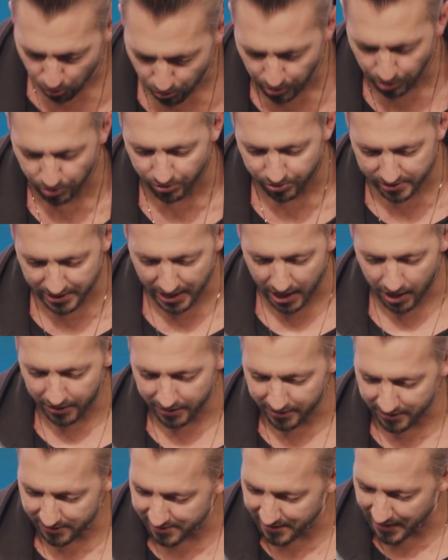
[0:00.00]
roots down
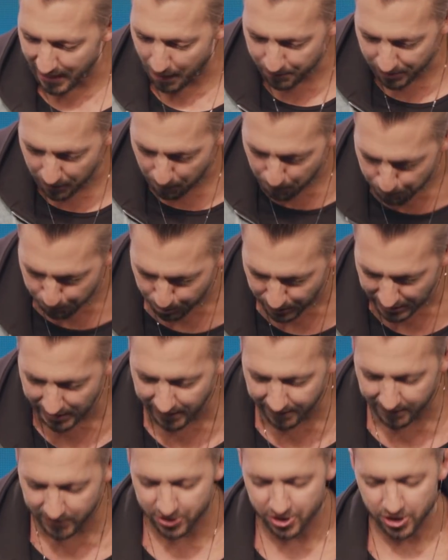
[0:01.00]
and to say, I'm going to
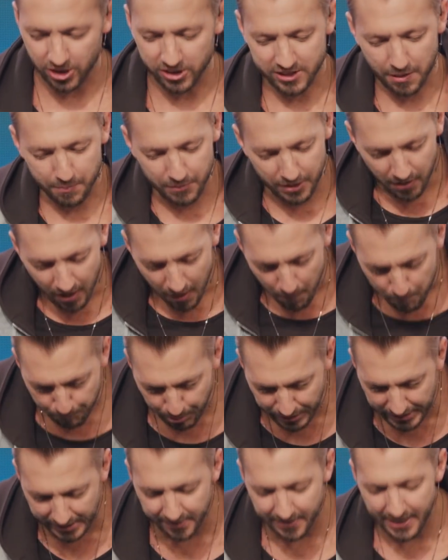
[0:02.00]
be in the church. I'm going to
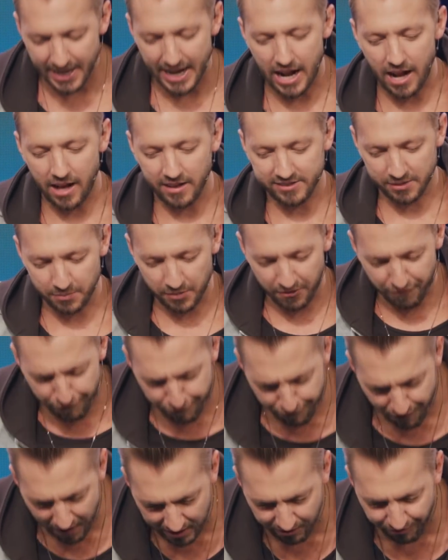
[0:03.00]
be in the house. I'm going to
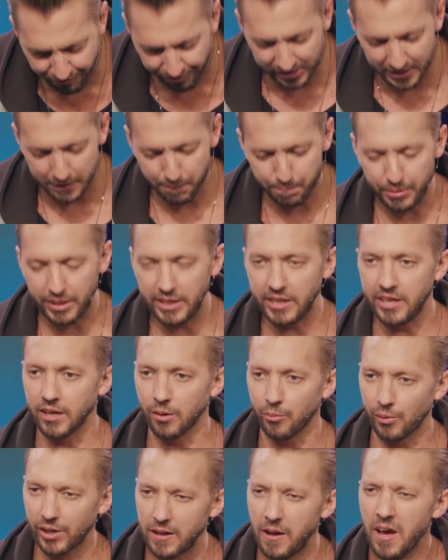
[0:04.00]
faithfully be
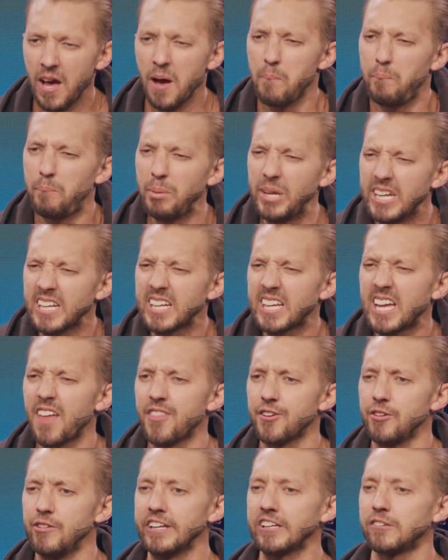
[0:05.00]
here. We're going to be
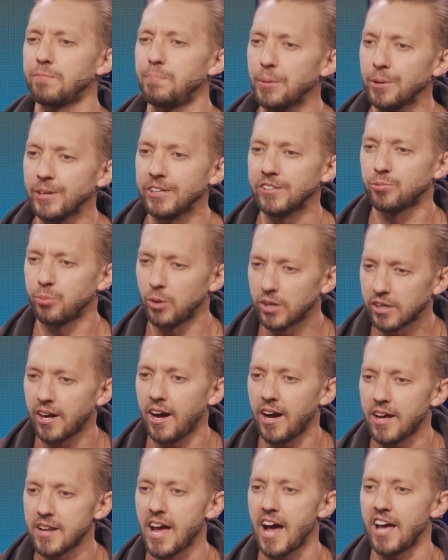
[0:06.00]
together and experience what
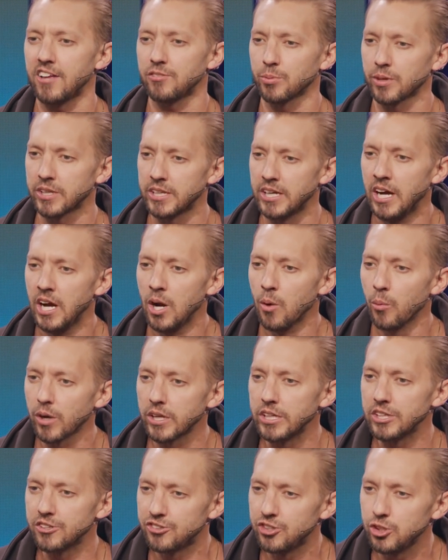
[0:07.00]
God has. We're going to, we're
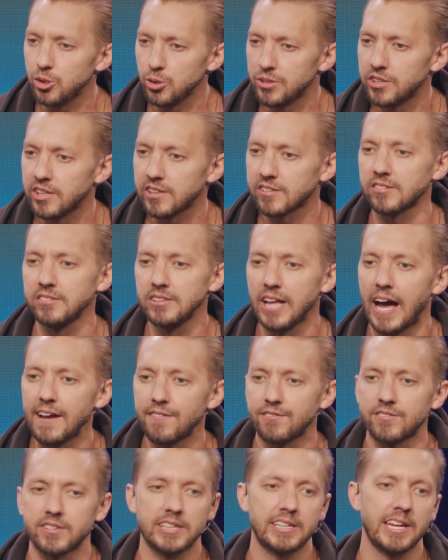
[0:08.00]
going to do this
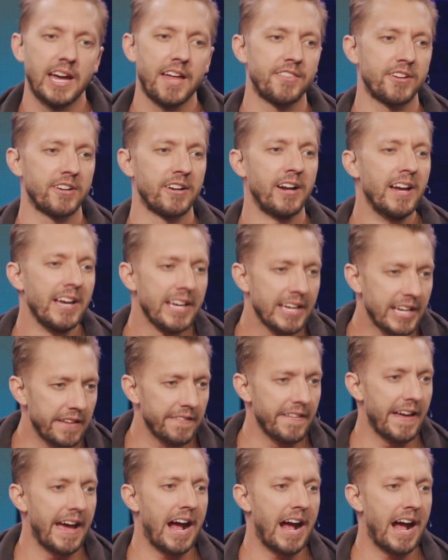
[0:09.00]
life together in the